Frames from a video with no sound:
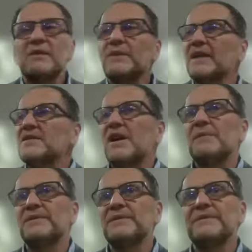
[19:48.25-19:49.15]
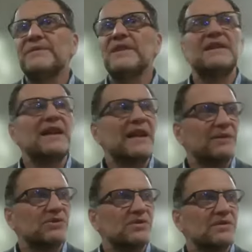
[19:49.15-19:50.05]
We end up in the
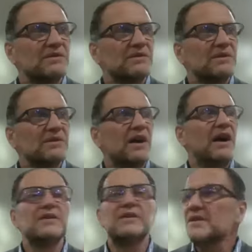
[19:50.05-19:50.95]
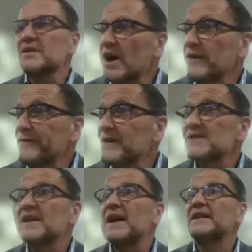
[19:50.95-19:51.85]
on the
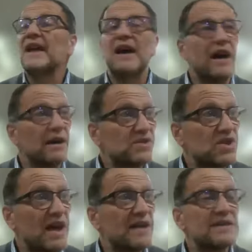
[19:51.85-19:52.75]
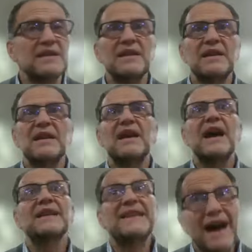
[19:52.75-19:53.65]
sofas and the armchairs,
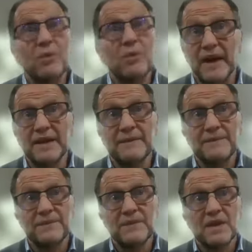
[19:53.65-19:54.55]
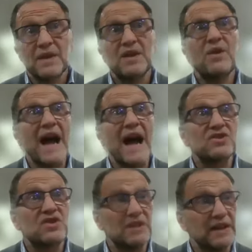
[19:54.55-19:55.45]
and that way you are
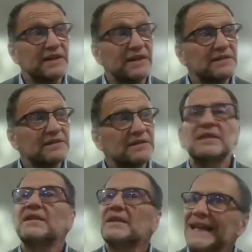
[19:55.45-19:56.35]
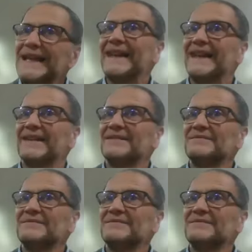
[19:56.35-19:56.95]
actually leaning.